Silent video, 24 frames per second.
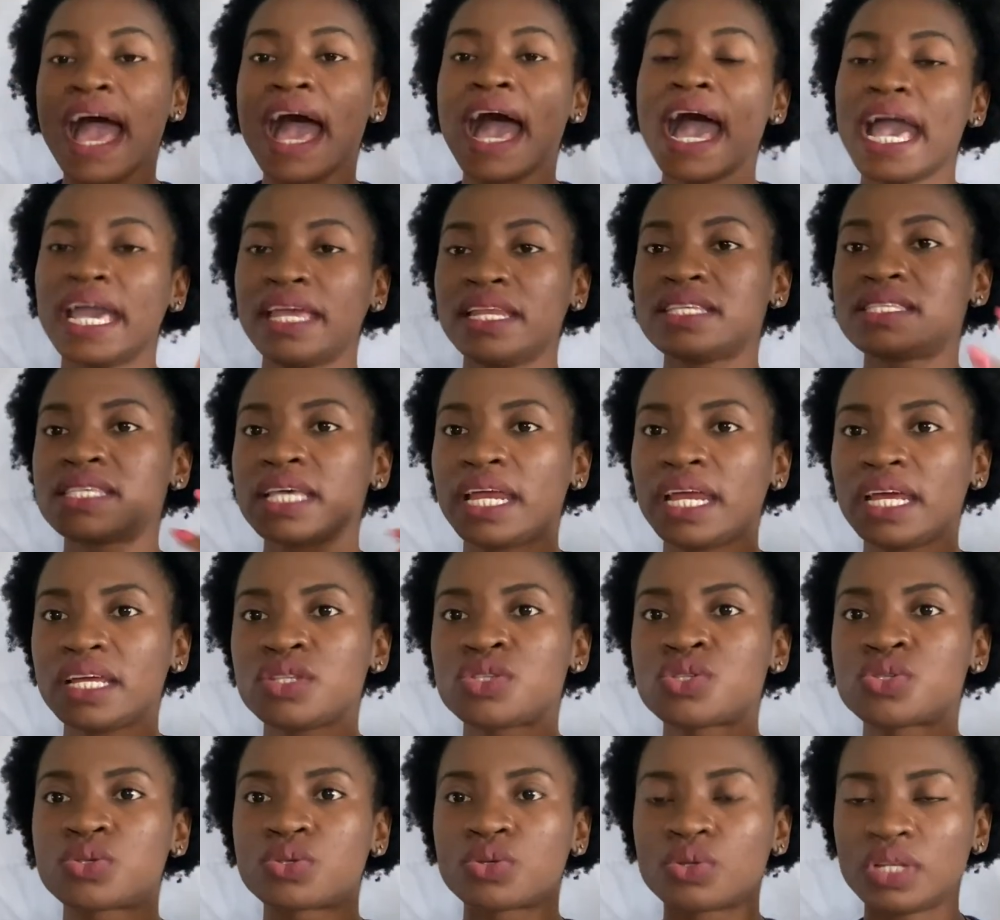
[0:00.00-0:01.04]
I decided
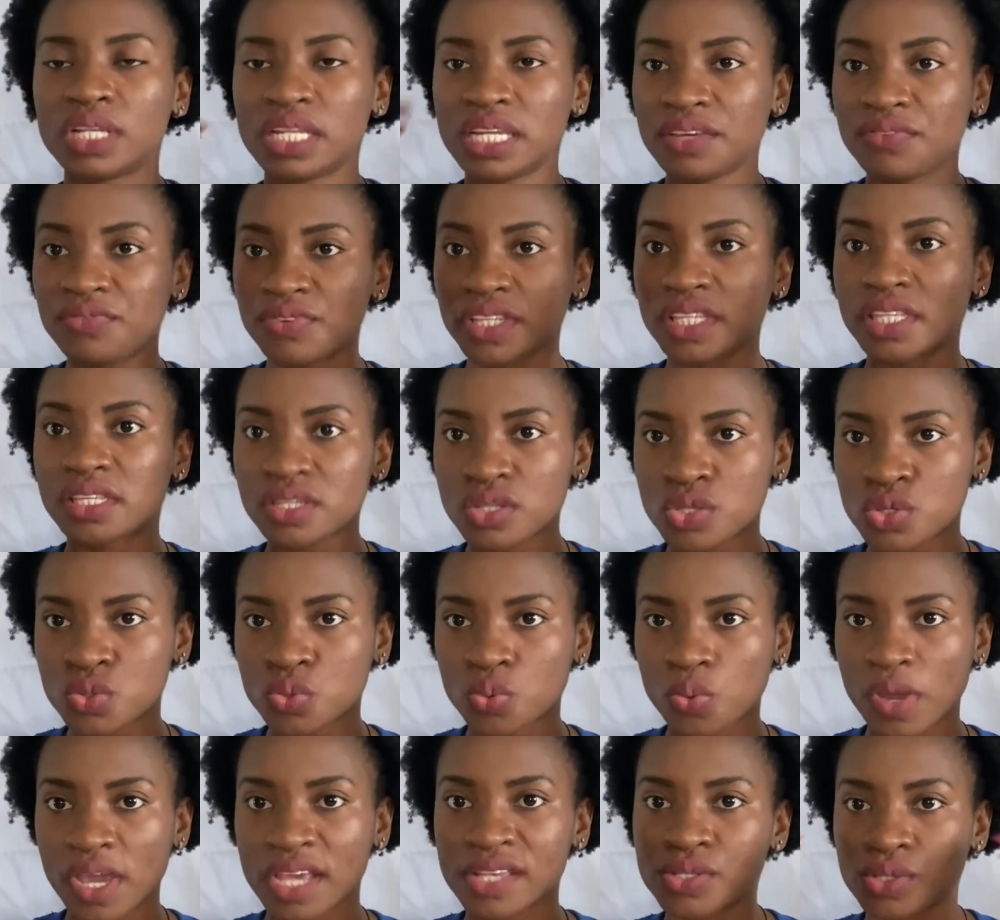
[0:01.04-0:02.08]
to leave it this
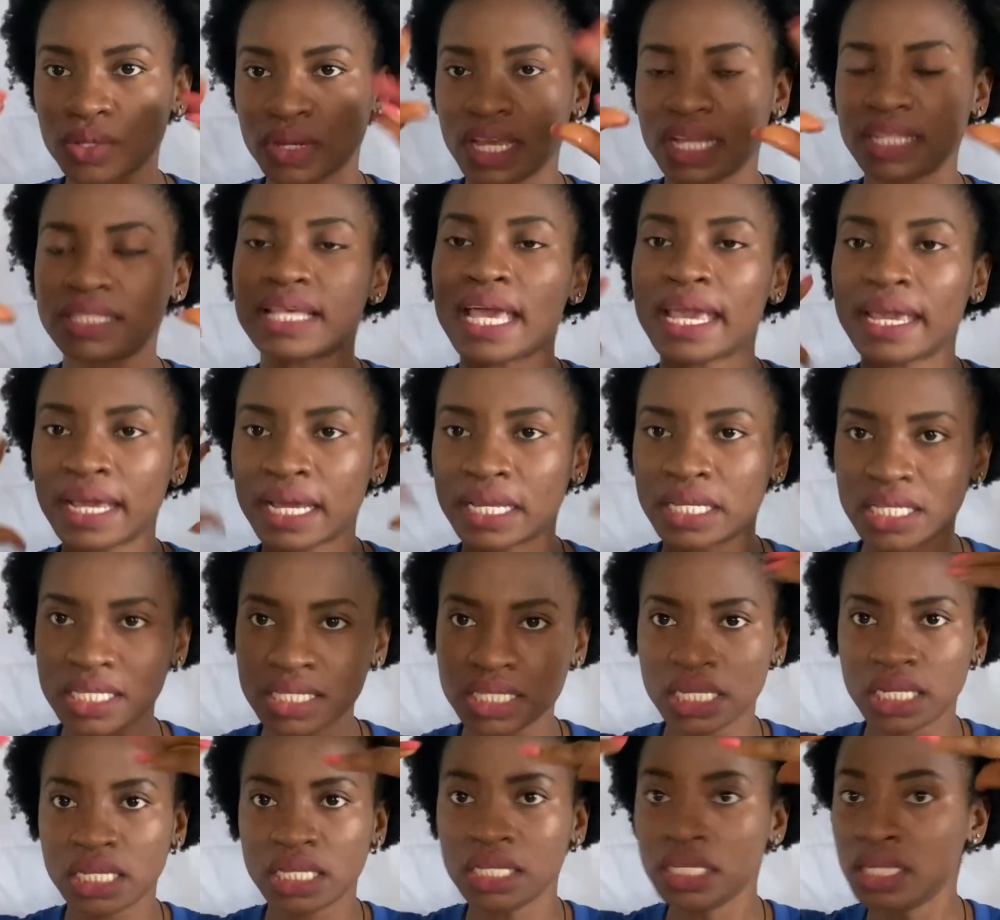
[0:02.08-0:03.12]
way so that I can
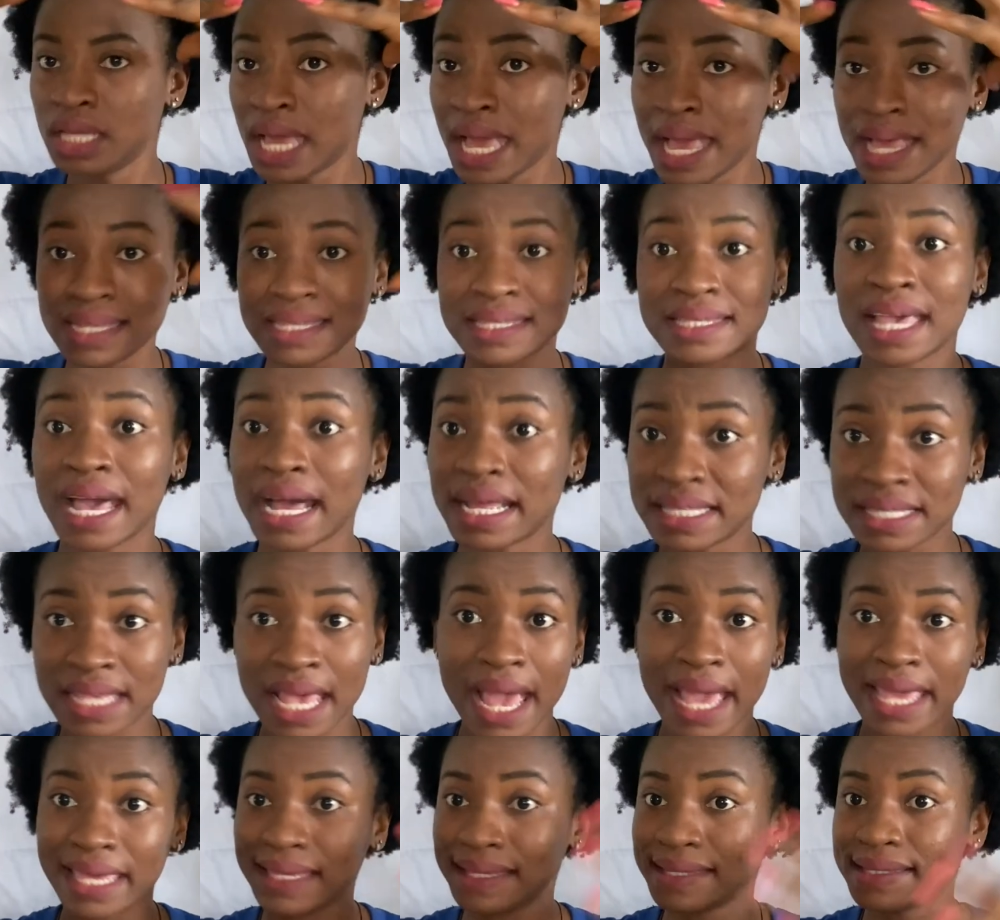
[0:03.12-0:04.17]
easily scatter
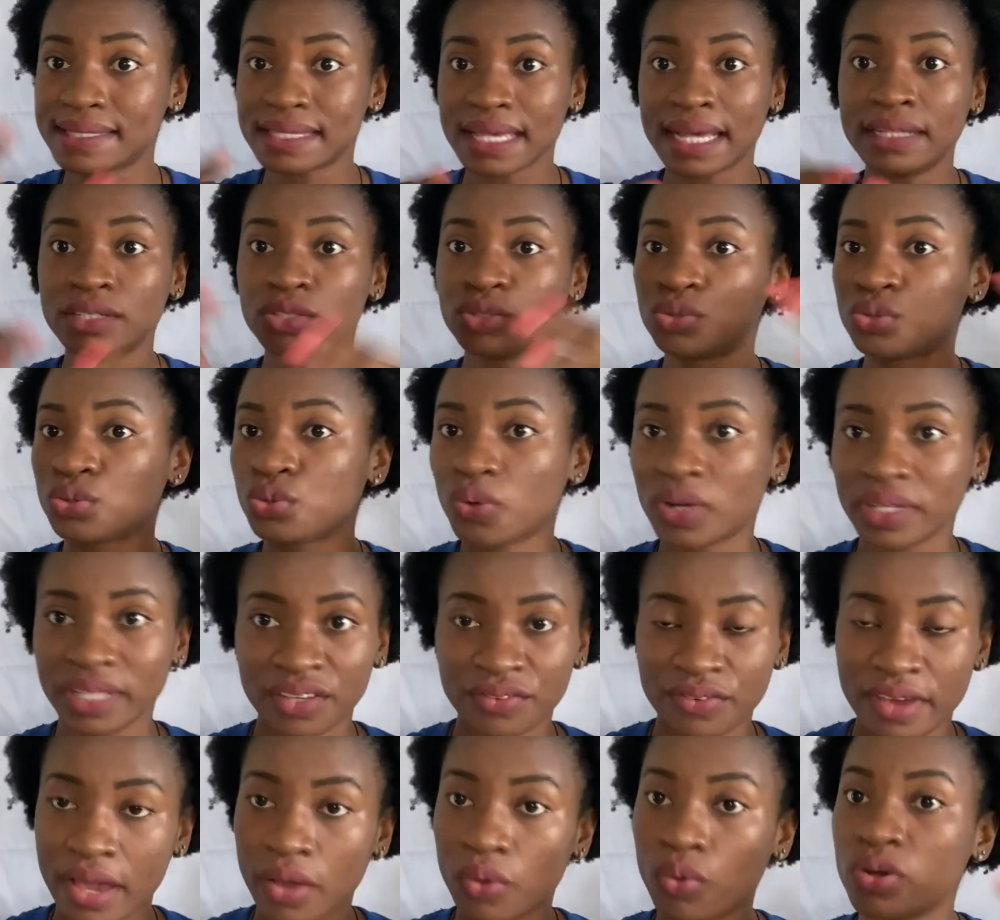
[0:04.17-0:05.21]
it and do
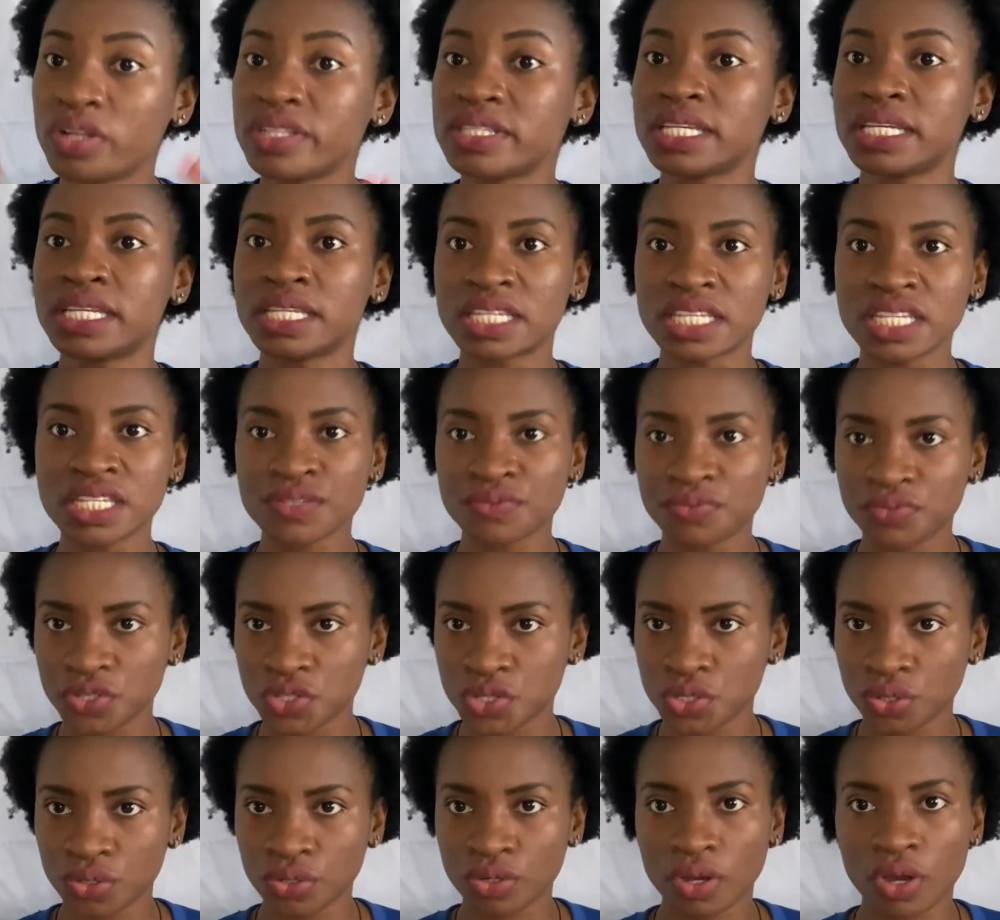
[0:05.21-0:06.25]
whatever I want in this
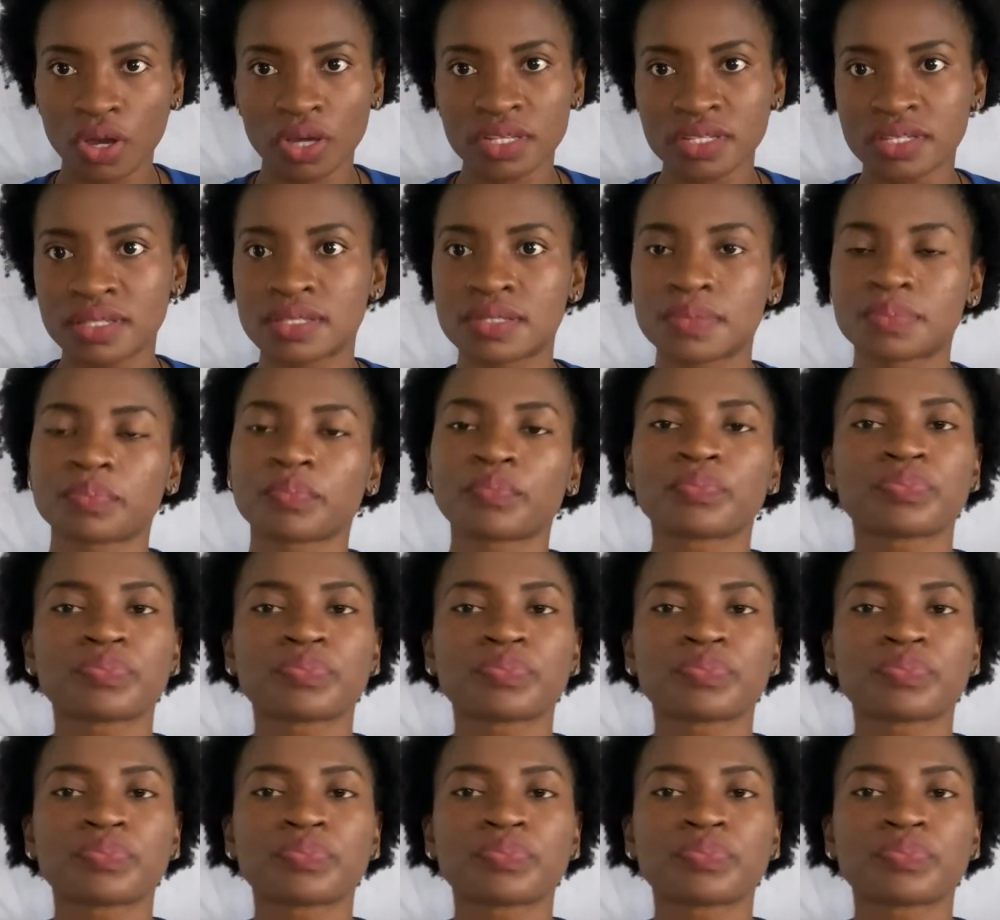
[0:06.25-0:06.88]
video because